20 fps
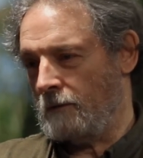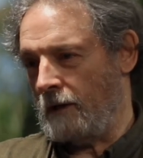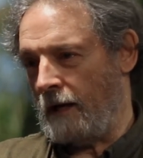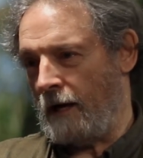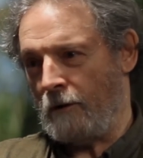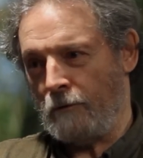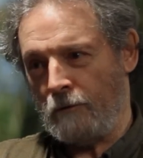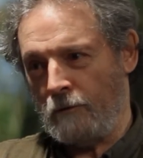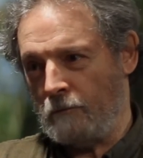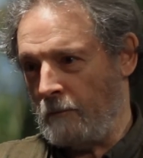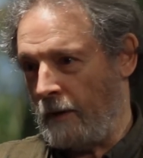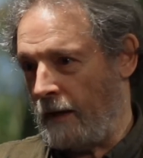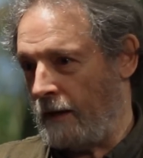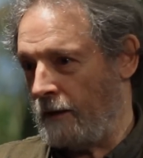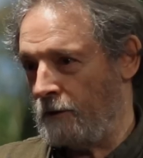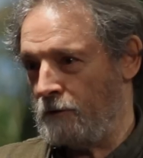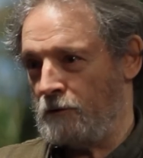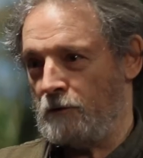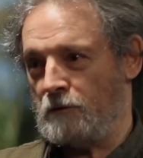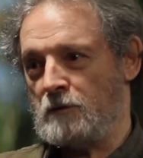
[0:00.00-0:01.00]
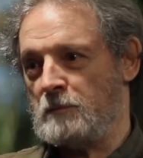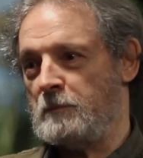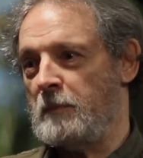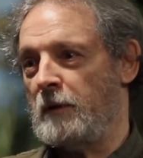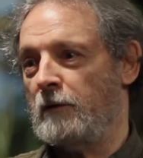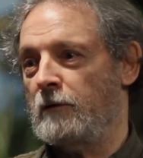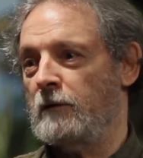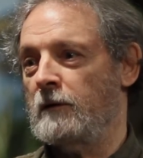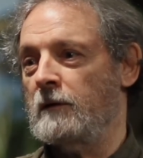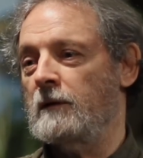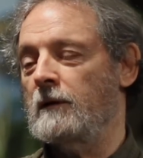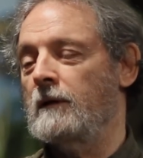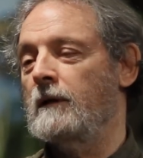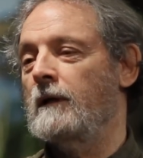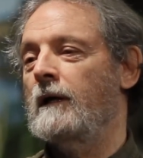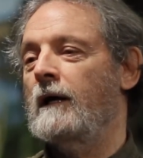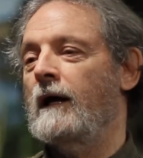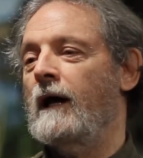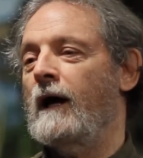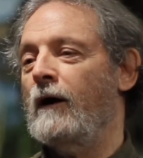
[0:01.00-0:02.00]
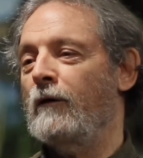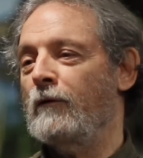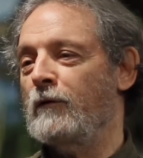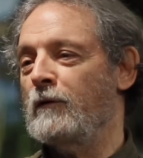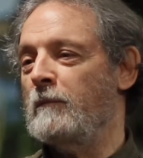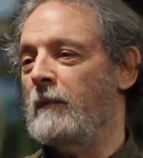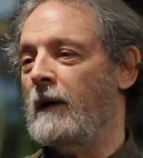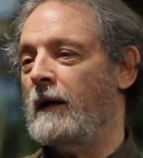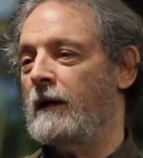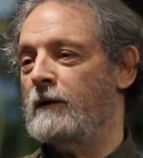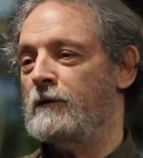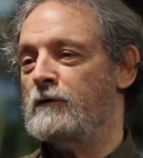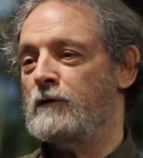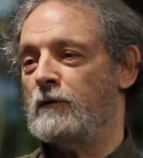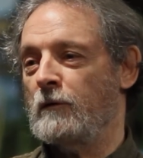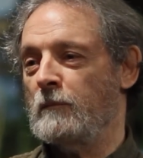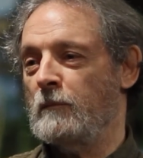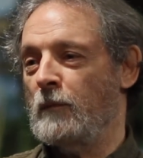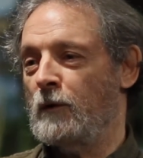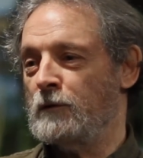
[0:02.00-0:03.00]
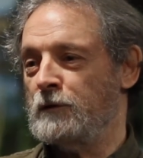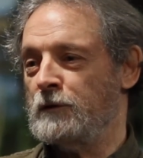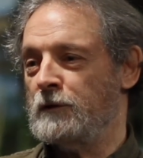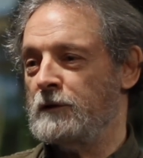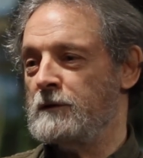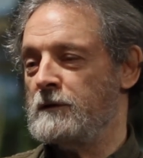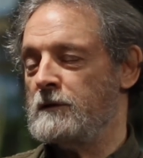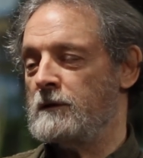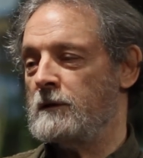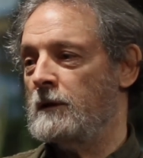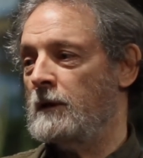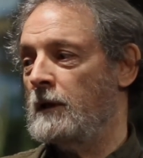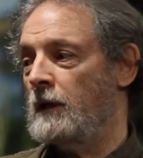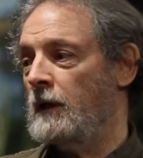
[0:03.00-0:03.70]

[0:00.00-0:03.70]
how you manage your spirit, how you manage your emotions,